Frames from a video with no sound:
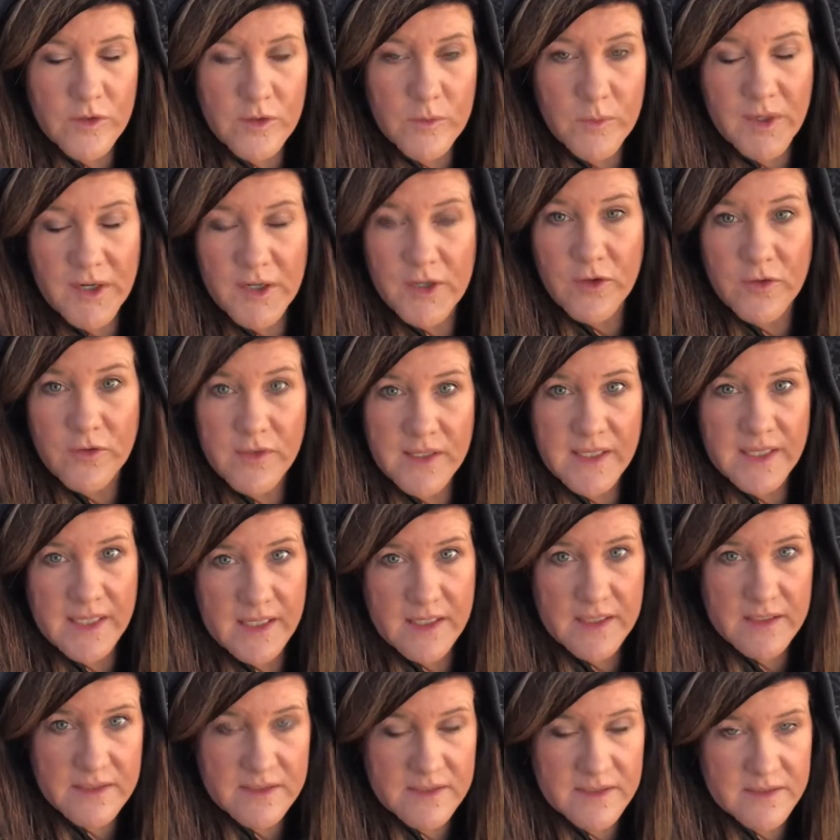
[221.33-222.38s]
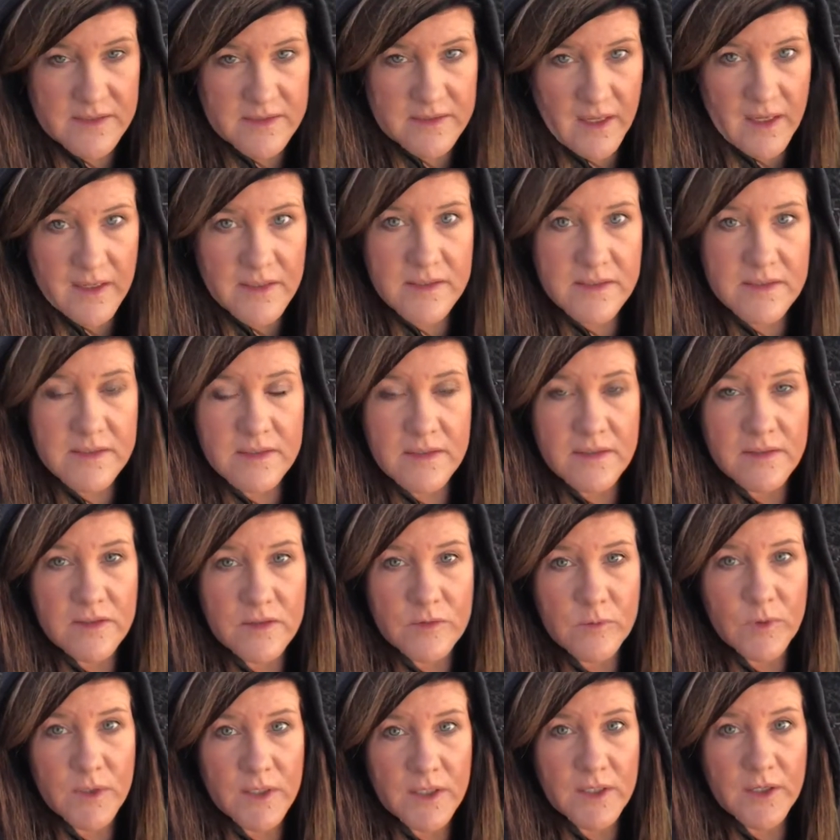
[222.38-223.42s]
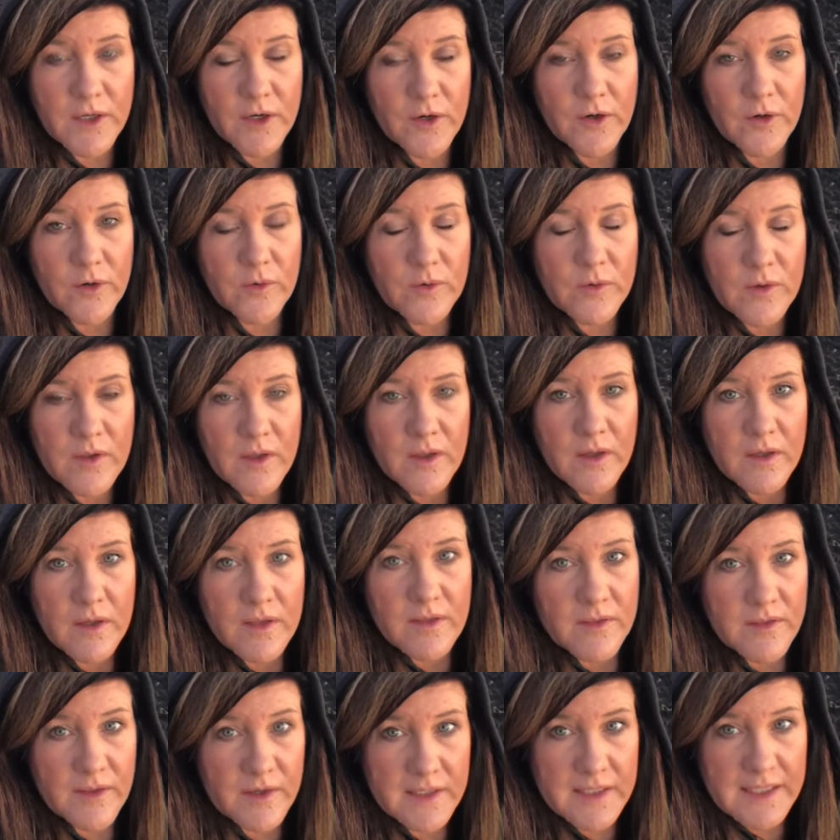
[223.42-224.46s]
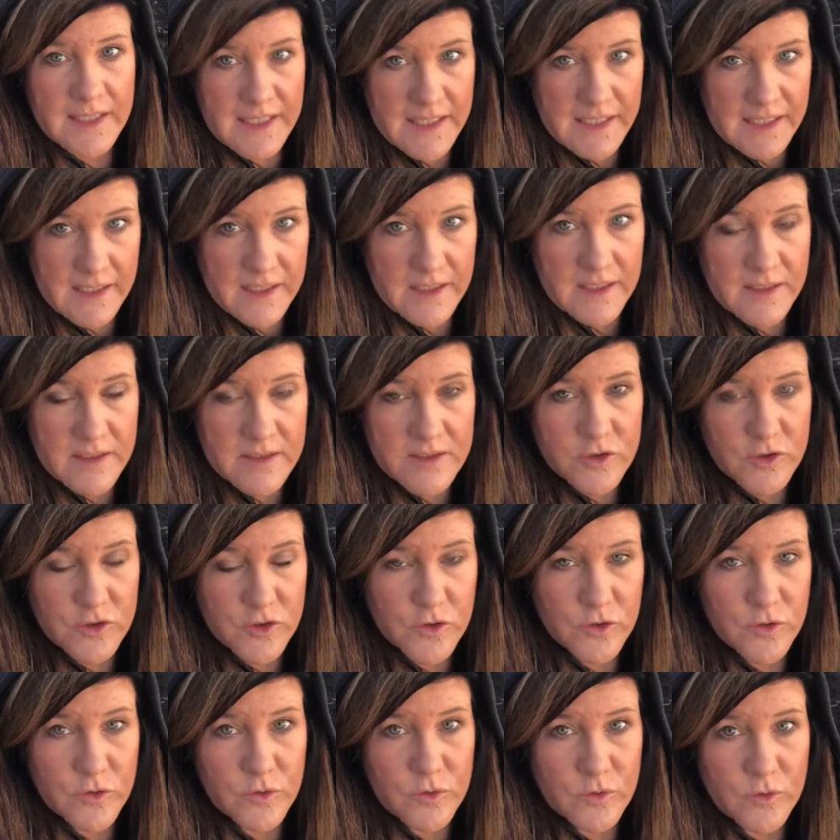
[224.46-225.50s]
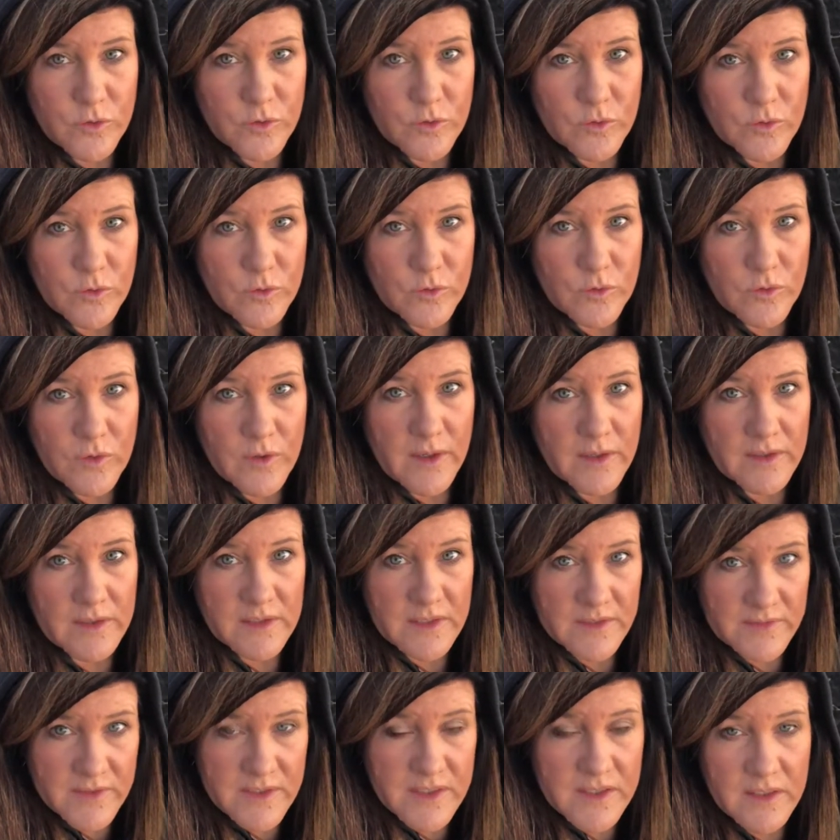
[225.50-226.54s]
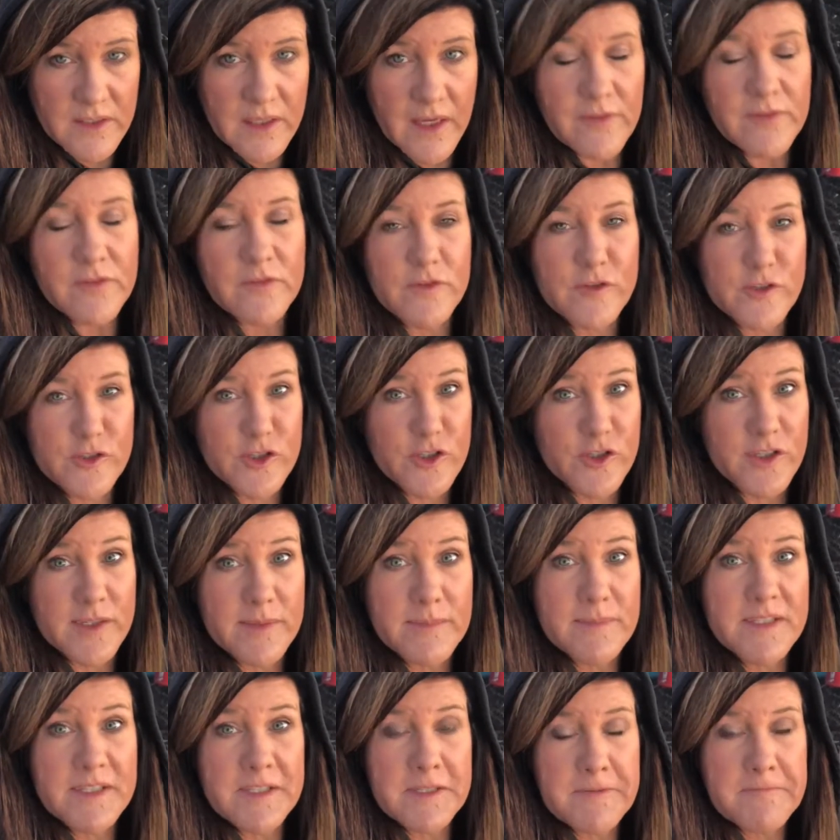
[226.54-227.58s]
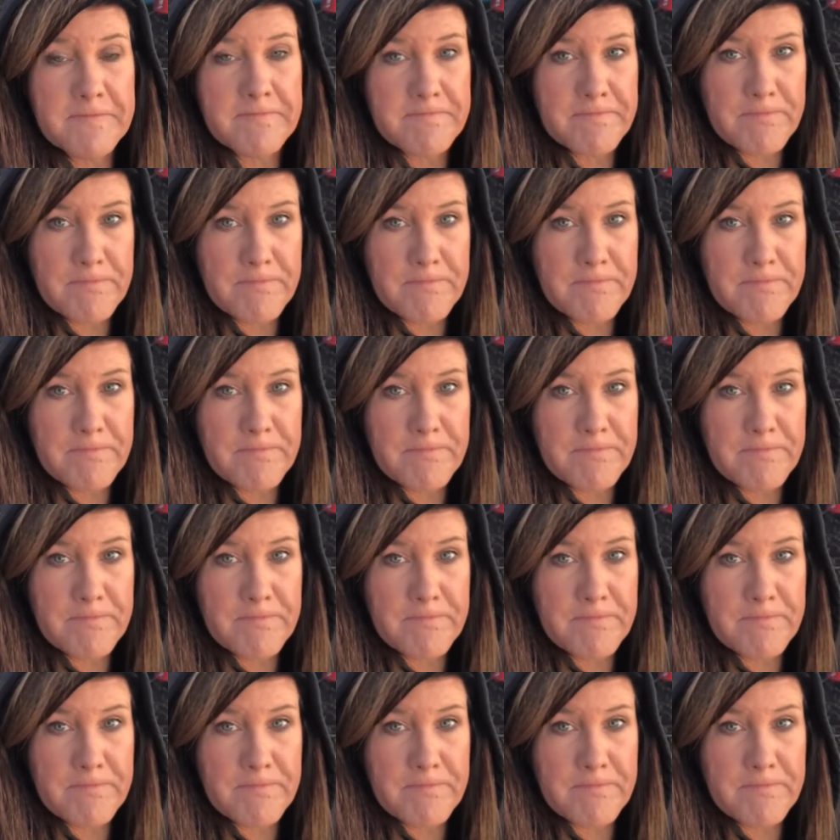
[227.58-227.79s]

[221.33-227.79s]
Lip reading: you want to know the key to success? You want to know the key to living the life of your dreams?